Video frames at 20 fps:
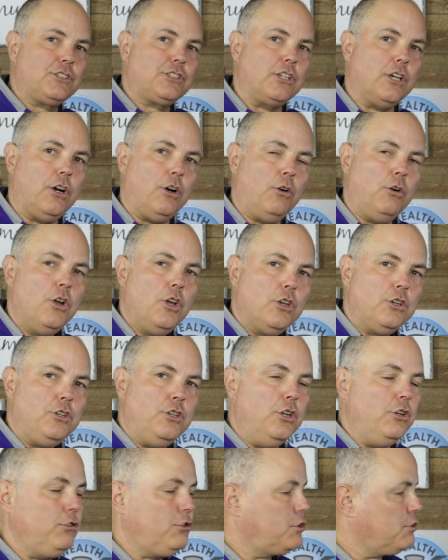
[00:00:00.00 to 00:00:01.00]
So
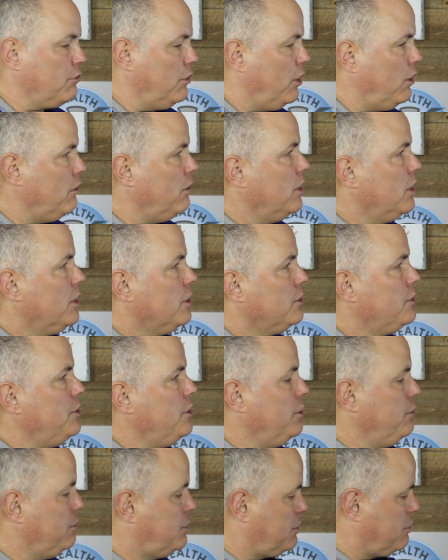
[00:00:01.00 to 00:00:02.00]
neutral,
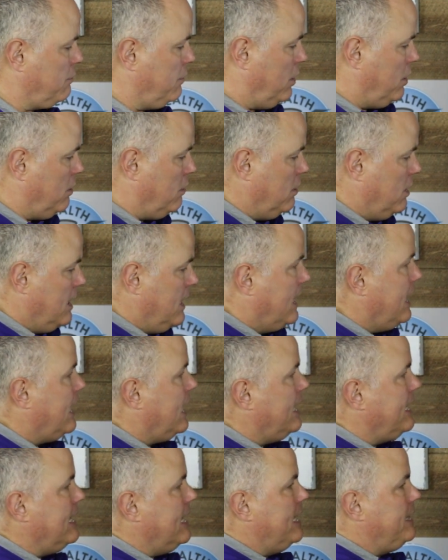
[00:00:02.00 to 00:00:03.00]
neutral,
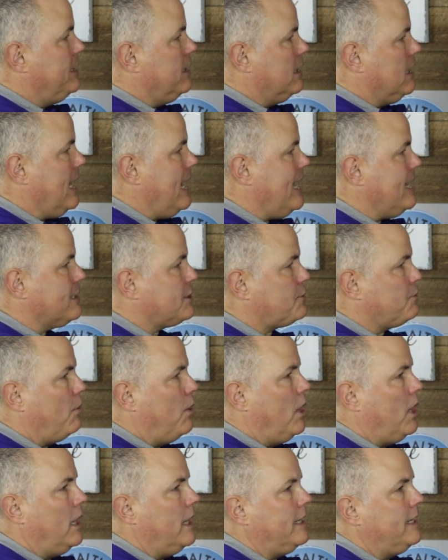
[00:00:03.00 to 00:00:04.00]
and then the last
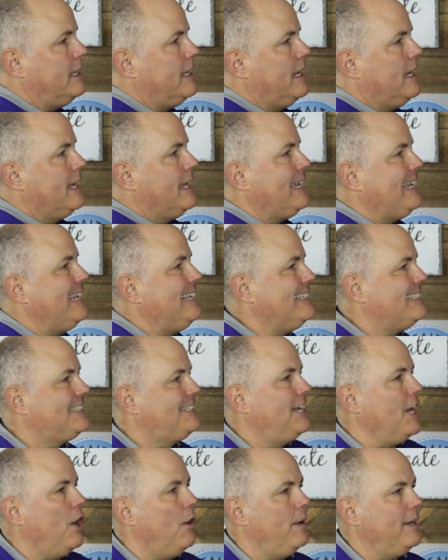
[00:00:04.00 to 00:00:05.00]
one is
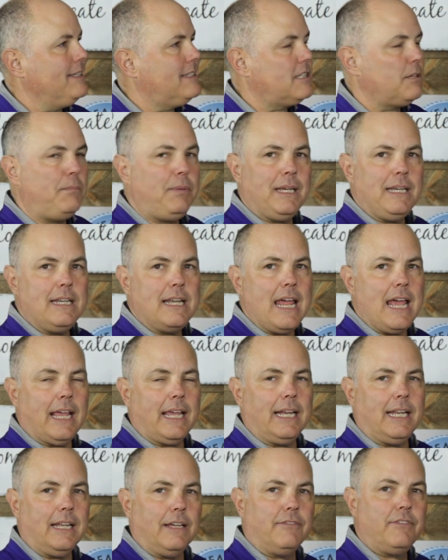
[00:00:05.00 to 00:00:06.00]
going to be
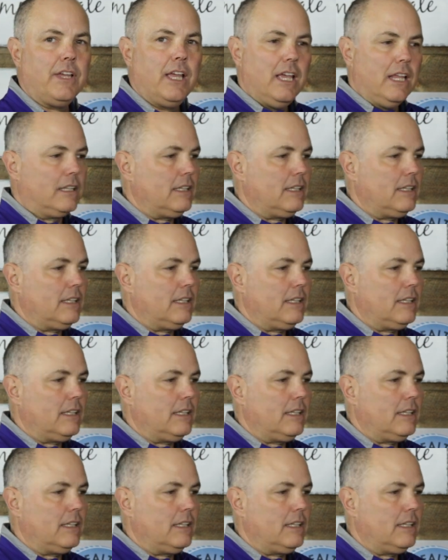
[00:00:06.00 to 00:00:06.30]
negative.